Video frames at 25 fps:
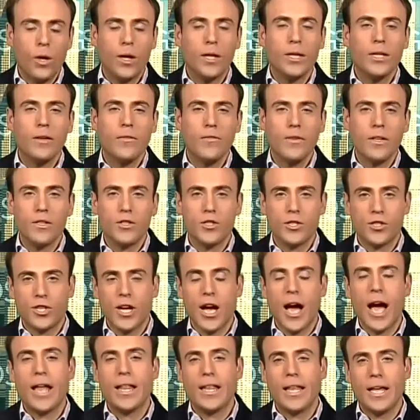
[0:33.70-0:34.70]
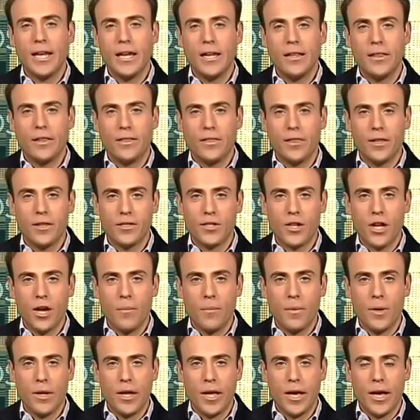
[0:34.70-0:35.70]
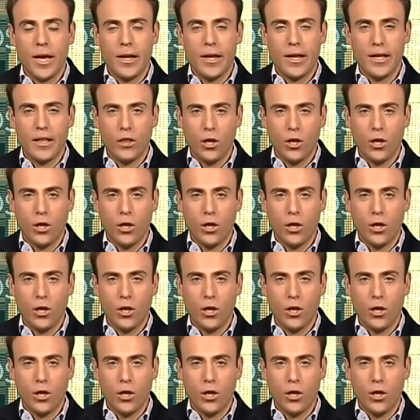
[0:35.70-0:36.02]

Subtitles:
Well, Olivia just highlighted that this company had